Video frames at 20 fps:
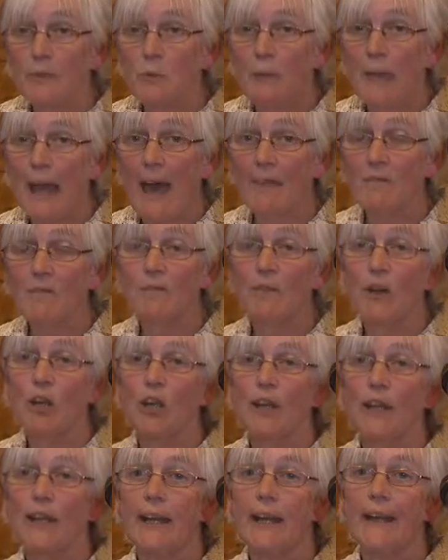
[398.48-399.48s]
we have a
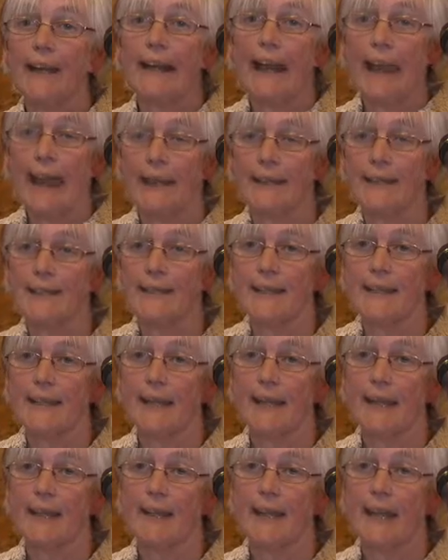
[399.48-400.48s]
very
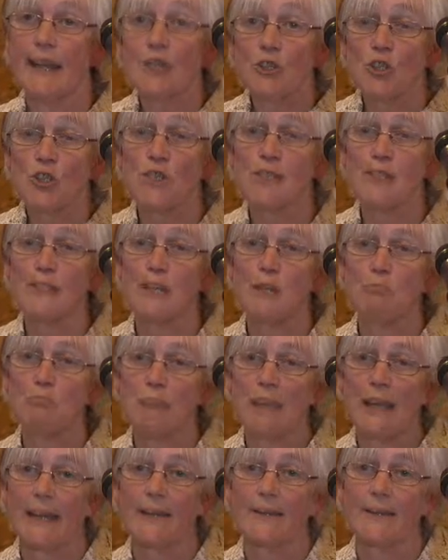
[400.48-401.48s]
eclectic, interesting
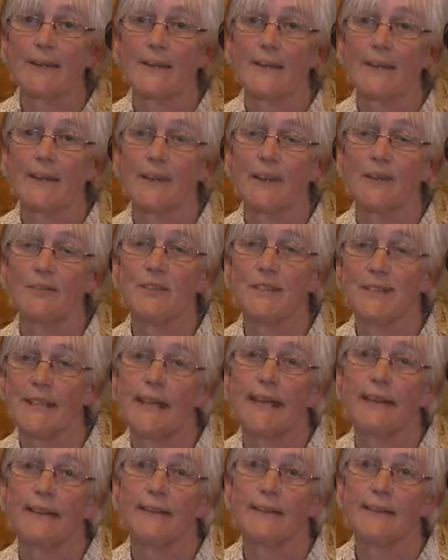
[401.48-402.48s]
mix of
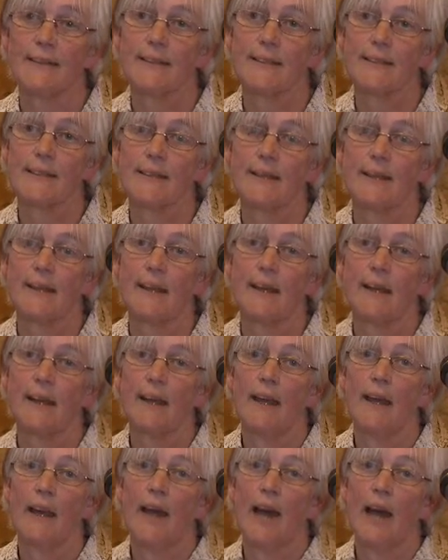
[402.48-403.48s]
skills.
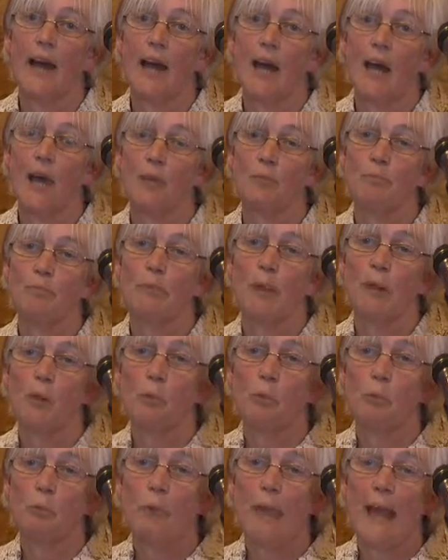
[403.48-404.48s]

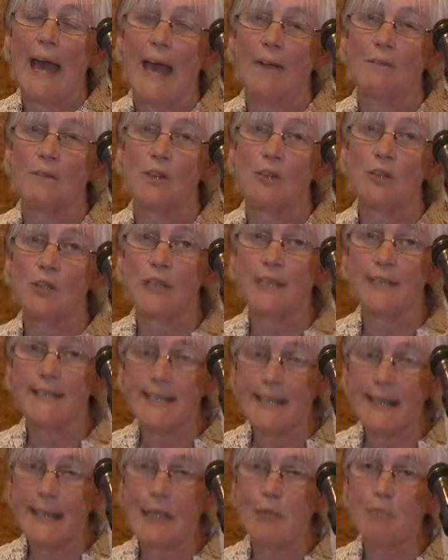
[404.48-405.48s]
We have 3
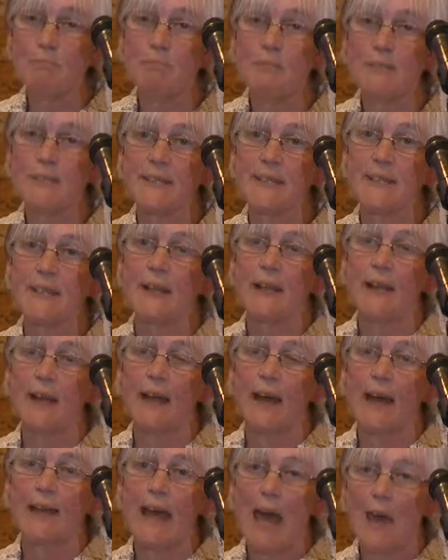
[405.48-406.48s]
teams:
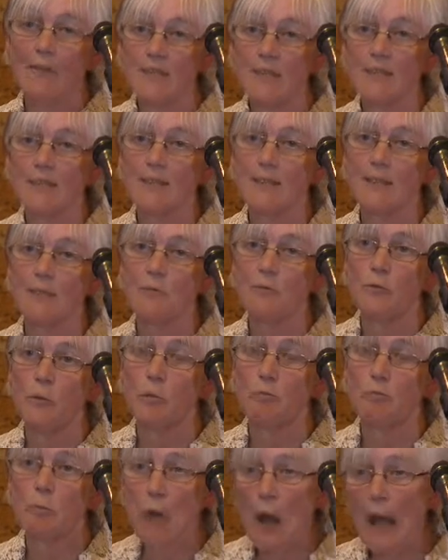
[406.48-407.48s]
an
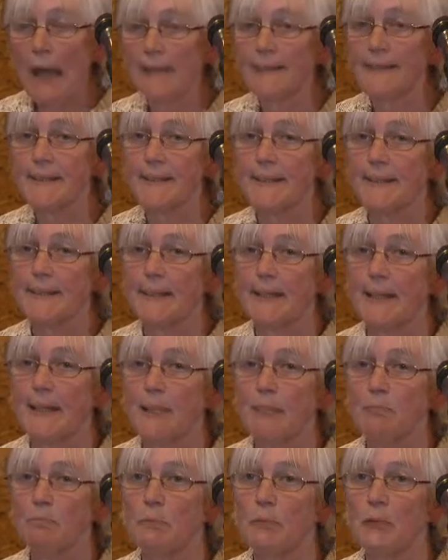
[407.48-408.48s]
evidence-informed practice
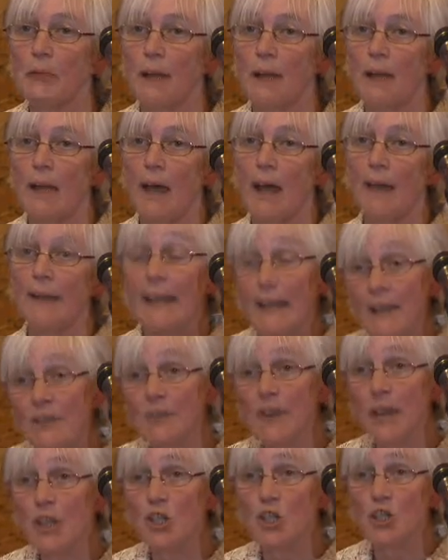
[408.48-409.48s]
team, an
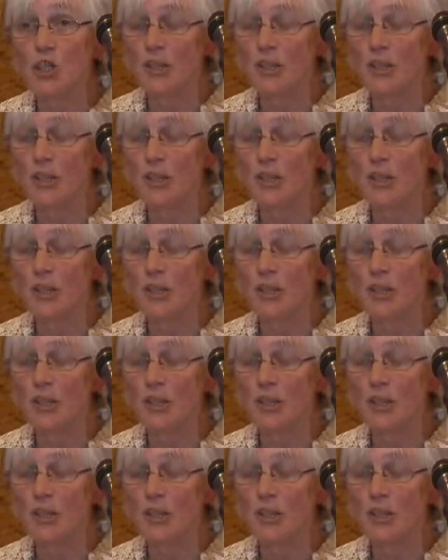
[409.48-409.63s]
innovation